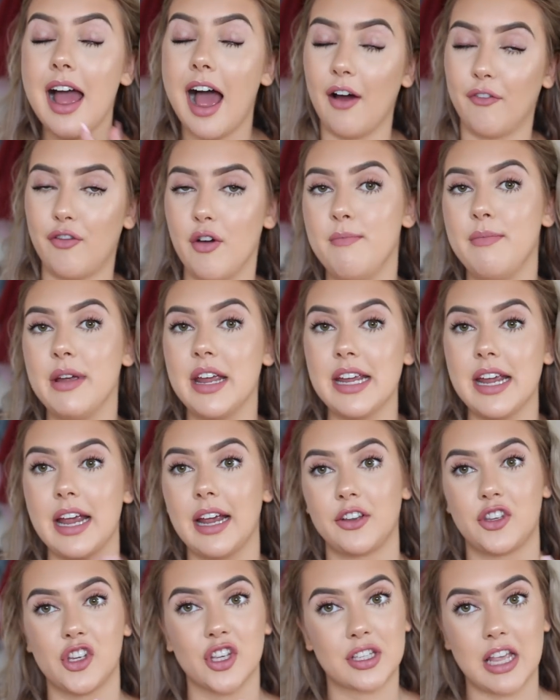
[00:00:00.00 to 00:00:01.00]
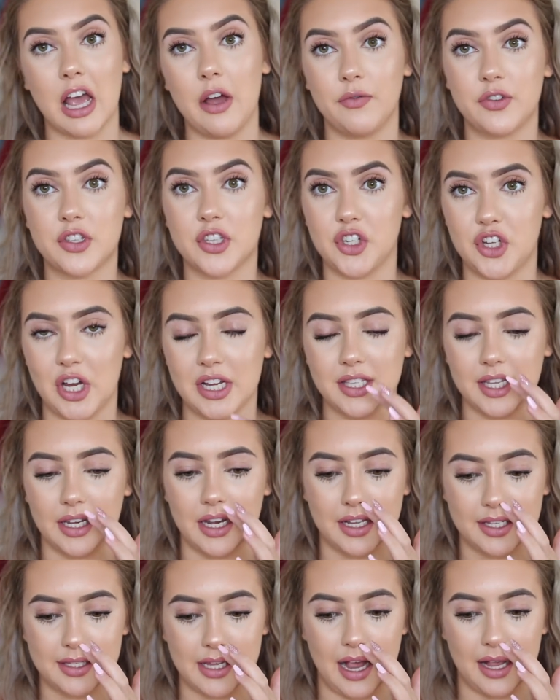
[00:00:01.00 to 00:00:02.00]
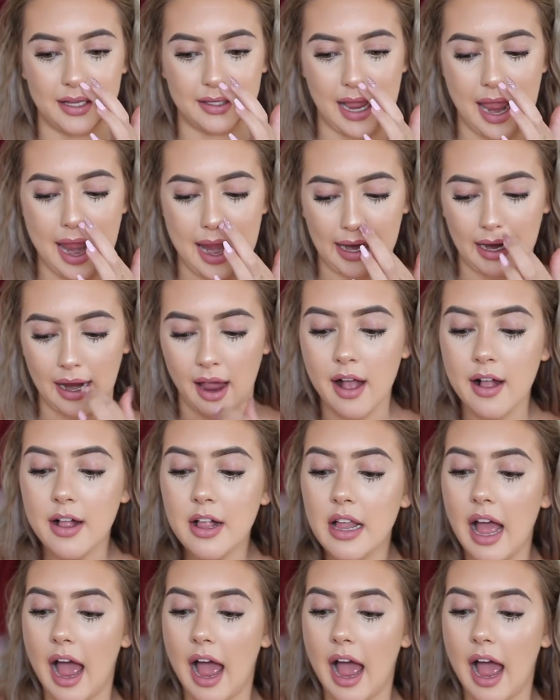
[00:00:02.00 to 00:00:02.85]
And for me it just kept suggesting a size 8.